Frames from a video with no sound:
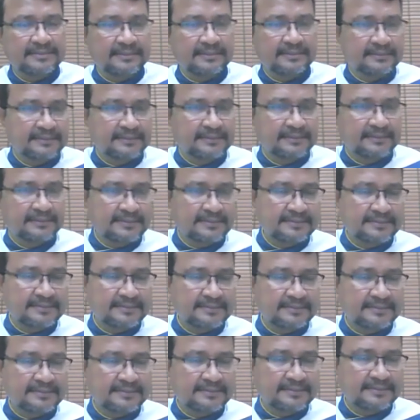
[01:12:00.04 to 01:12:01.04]
and these
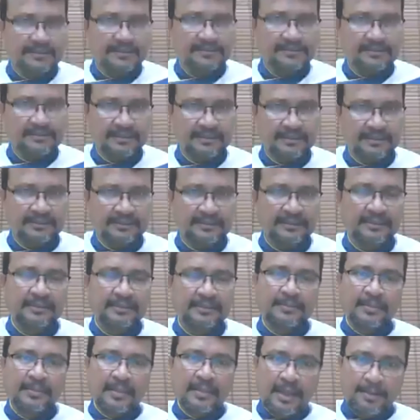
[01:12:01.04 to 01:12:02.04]
times and things like
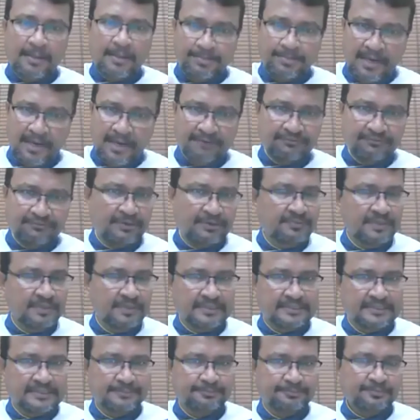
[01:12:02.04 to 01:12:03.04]
that. Apart from
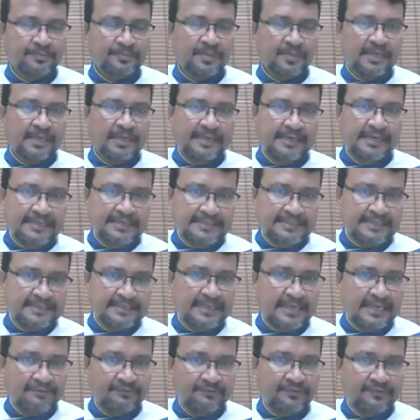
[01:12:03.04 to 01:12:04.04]
this, each and
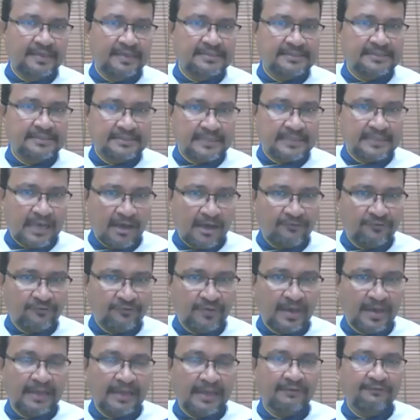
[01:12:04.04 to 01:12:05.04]
every staff
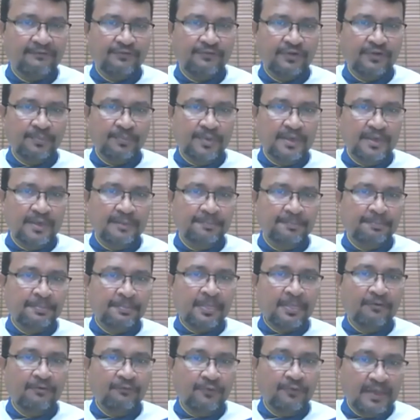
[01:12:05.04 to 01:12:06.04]
have to be
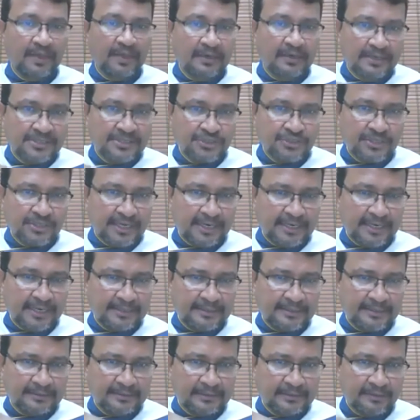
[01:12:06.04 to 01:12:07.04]
well
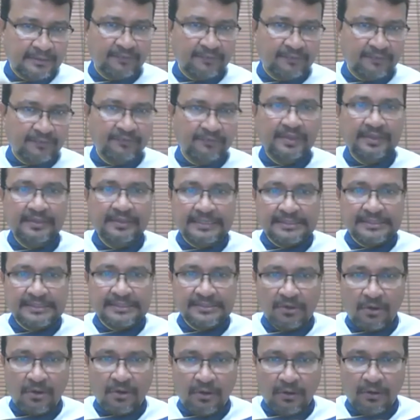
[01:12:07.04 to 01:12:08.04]
educated with this
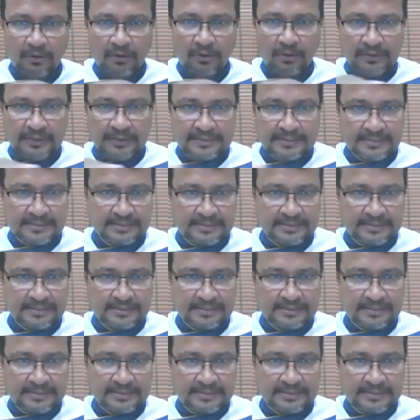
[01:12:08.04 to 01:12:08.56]
all these